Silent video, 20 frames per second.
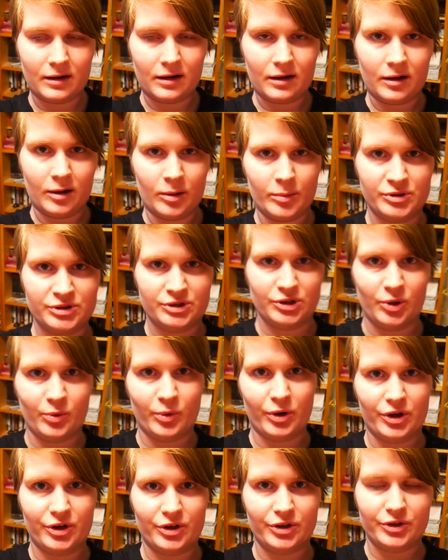almost a
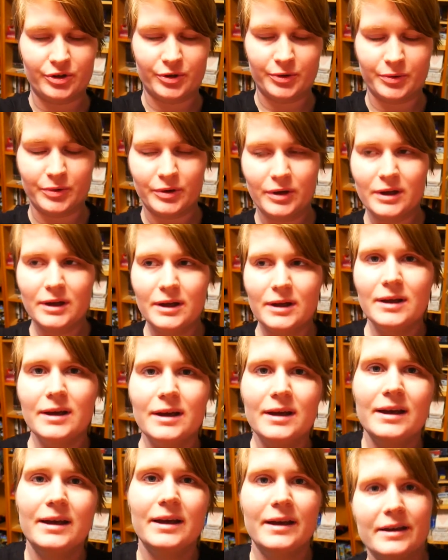quarter to...
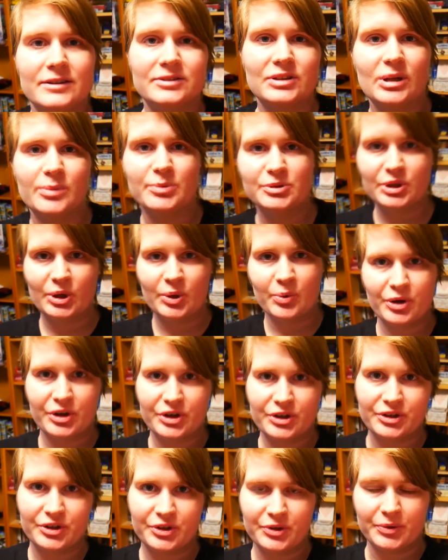It's almost a
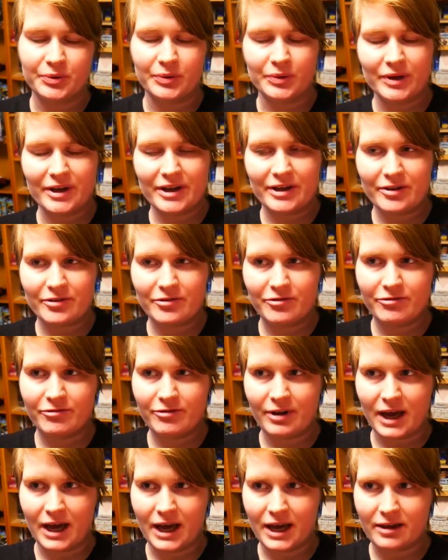quarter to
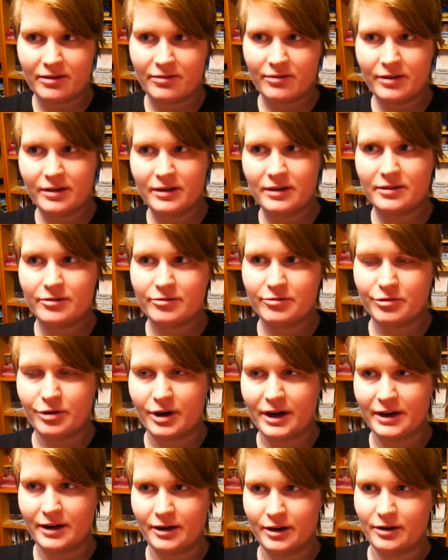5
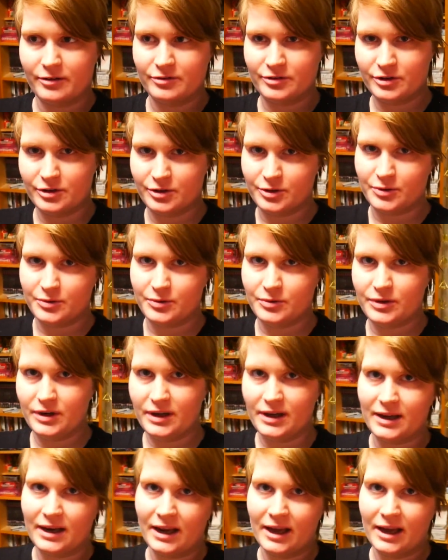Friday afternoon, and